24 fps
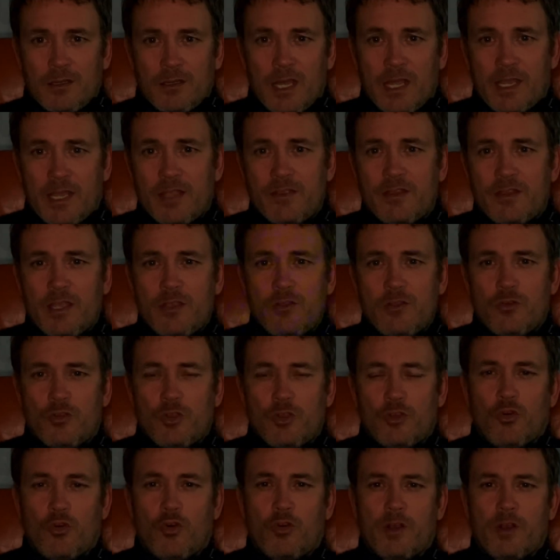I continued to
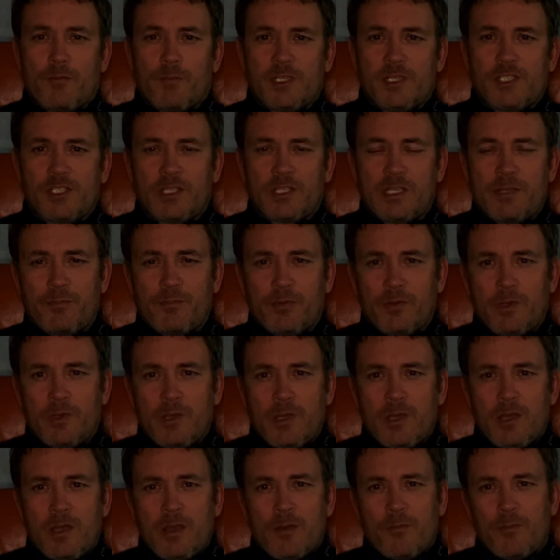talk in my sleep,
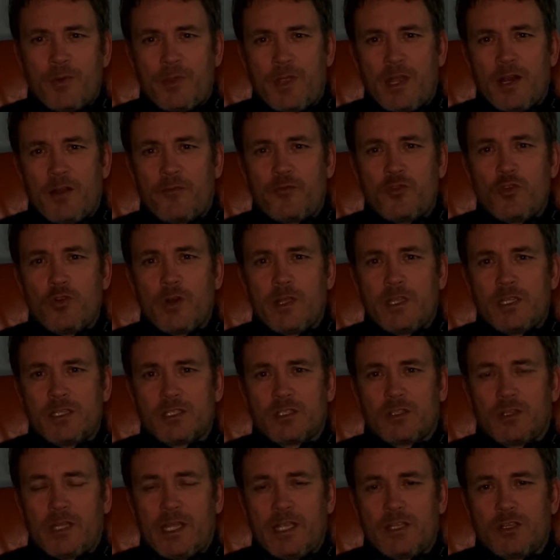but then a few
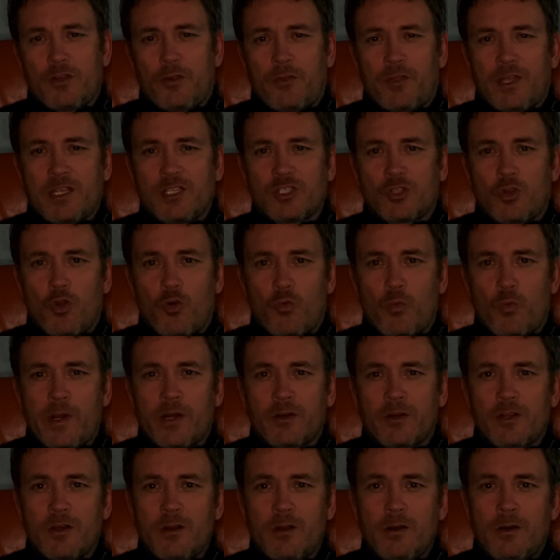nights later, things got
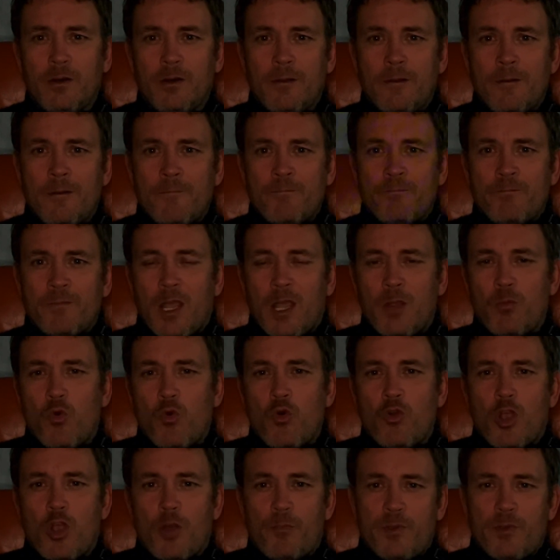weirder. I
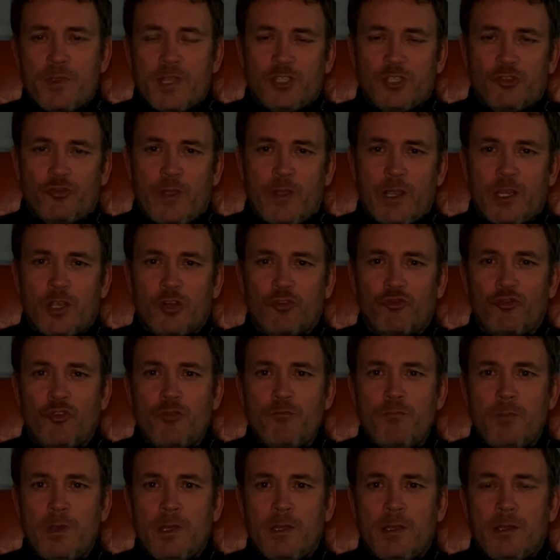woke up in this record
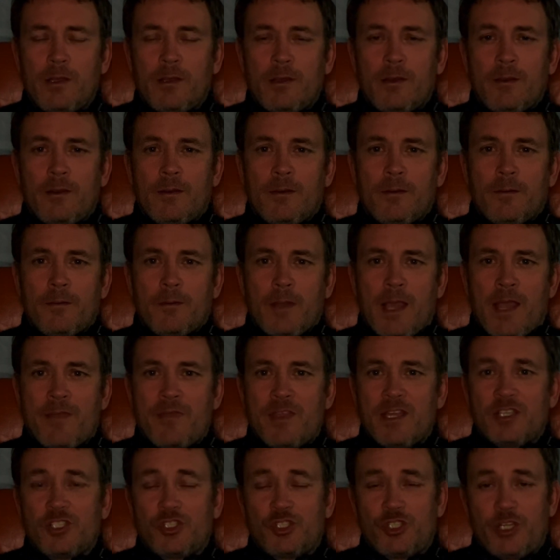room, in
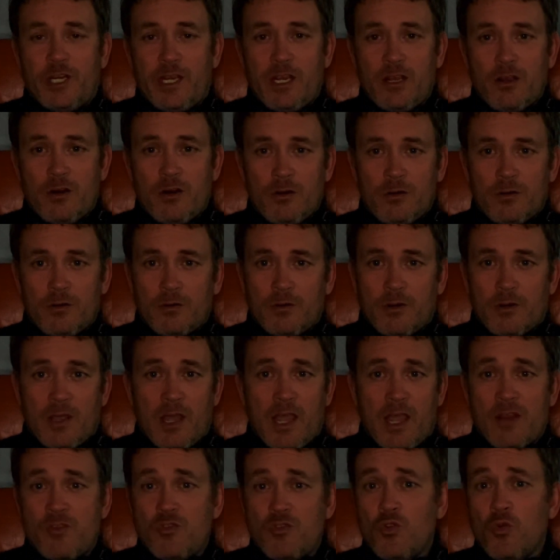this chair.
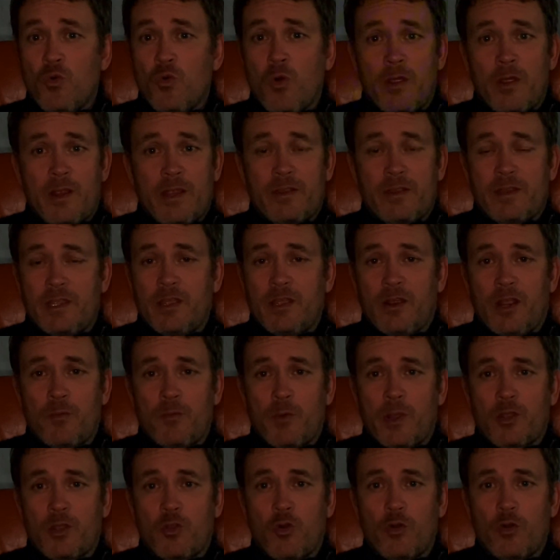I had no idea
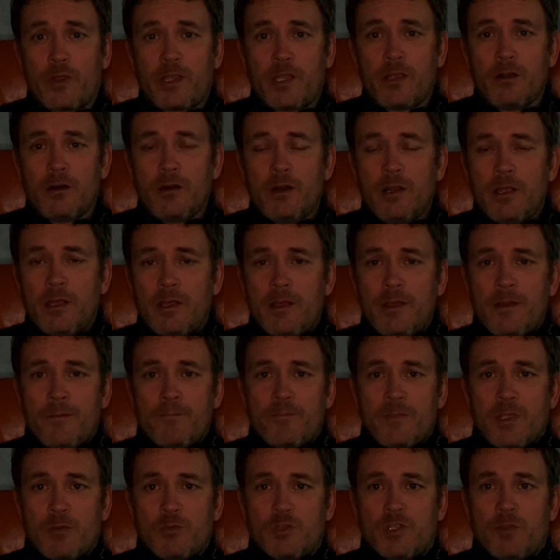how I got here.
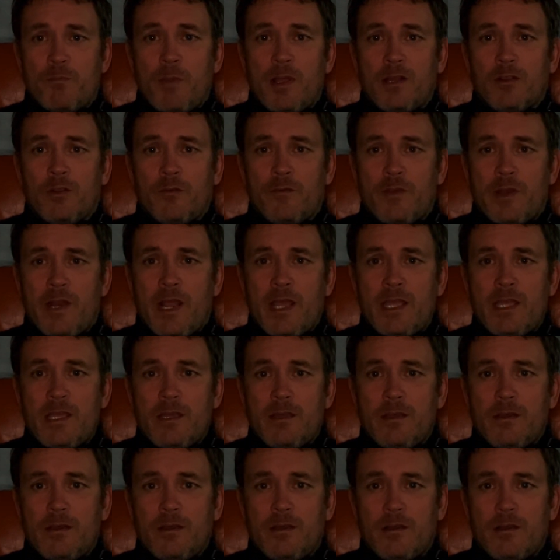It was the middle of the night.